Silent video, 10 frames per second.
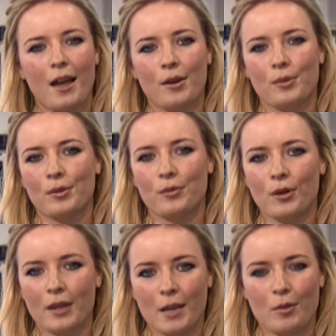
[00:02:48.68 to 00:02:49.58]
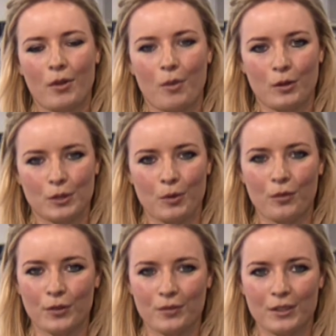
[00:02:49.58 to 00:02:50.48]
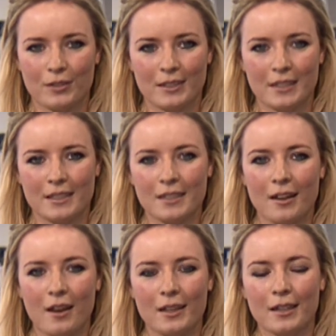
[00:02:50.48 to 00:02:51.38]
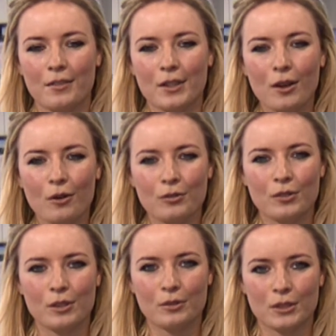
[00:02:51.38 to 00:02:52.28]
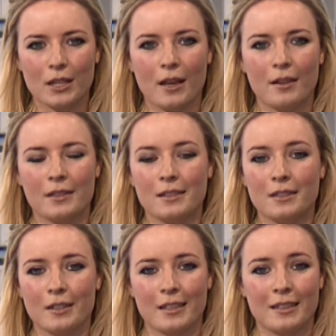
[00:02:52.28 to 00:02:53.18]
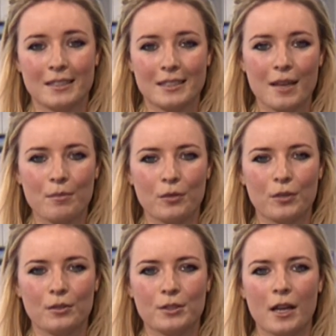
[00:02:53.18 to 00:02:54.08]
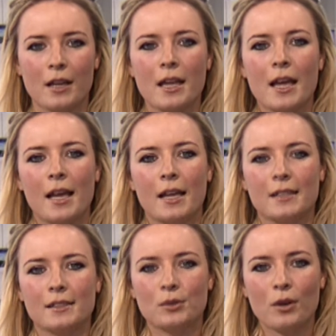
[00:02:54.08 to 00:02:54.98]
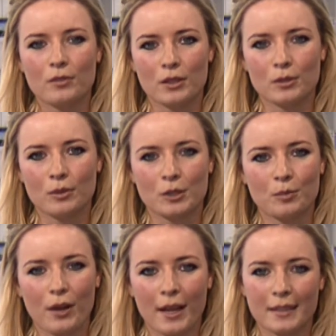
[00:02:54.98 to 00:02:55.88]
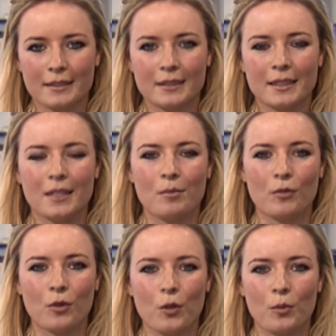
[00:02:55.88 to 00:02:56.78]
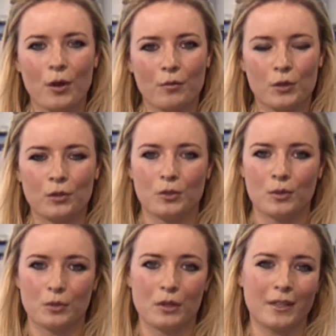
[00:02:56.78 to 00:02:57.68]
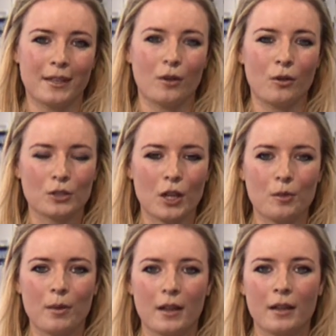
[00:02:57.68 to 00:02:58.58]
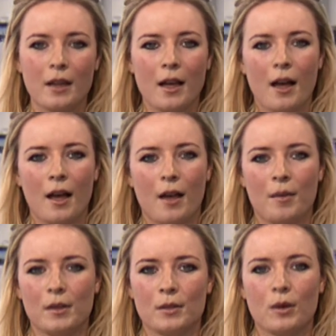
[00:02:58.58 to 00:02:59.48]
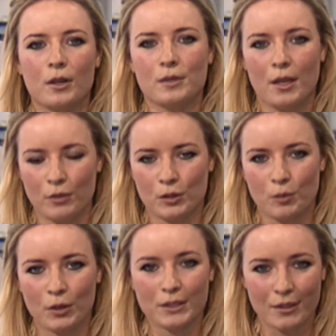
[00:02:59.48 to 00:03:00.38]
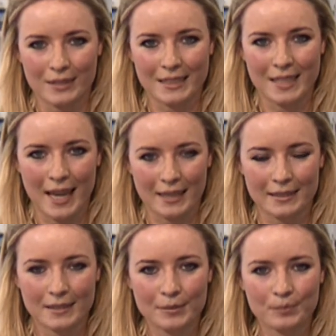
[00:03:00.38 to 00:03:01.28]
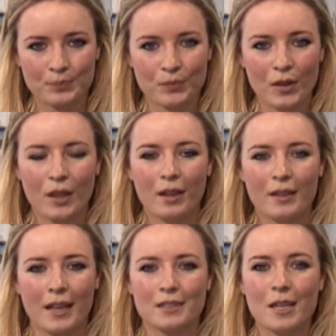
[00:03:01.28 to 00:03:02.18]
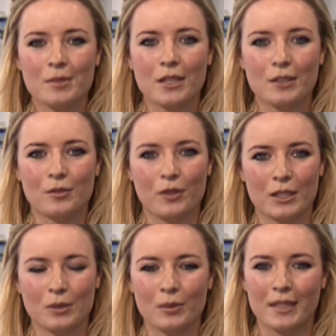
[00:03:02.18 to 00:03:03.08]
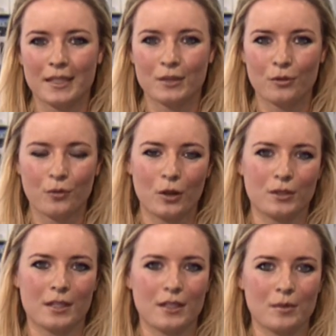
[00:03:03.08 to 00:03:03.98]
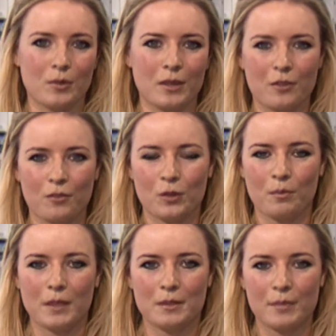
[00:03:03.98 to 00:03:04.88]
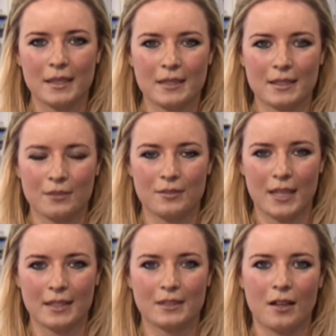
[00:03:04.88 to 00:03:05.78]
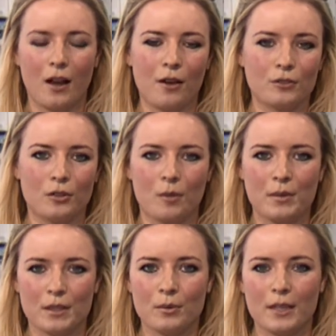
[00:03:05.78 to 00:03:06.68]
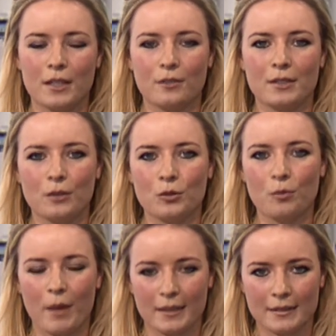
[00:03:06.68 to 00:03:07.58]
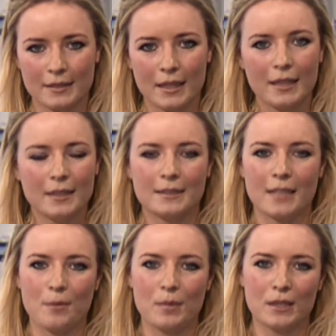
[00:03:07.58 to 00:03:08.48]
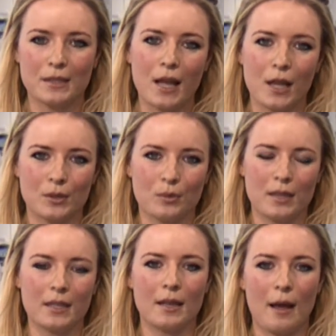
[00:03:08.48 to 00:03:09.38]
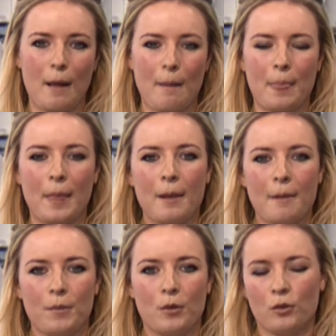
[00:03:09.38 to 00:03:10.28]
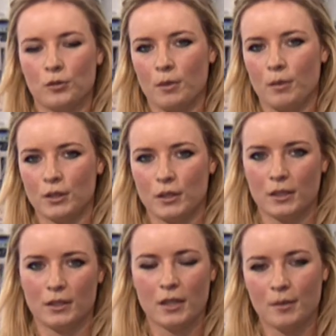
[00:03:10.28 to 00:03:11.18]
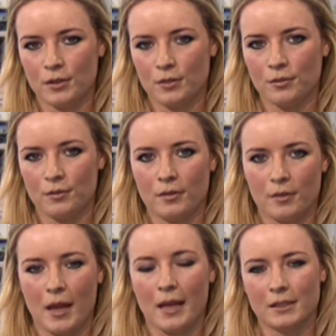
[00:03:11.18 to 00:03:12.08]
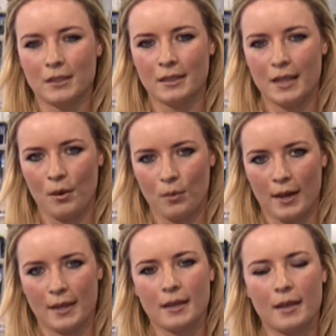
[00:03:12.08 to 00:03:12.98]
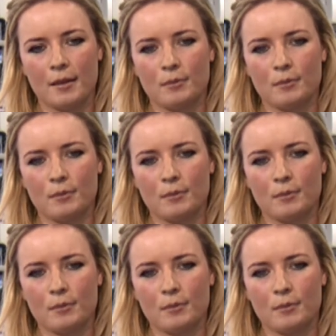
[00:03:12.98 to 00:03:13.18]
We've got cable around 1 spot 53.69. The gold future, this is looking at the December future, is 12.91 spot 80, and then we've got the Brent future, which we're looking at October, is 107 spot 78. Okay, in terms of data for the rest of the week, it sort of follows the theme of the week of of bits and pieces of data after our busy week of central bank statements last week. Not so much in terms of action that way.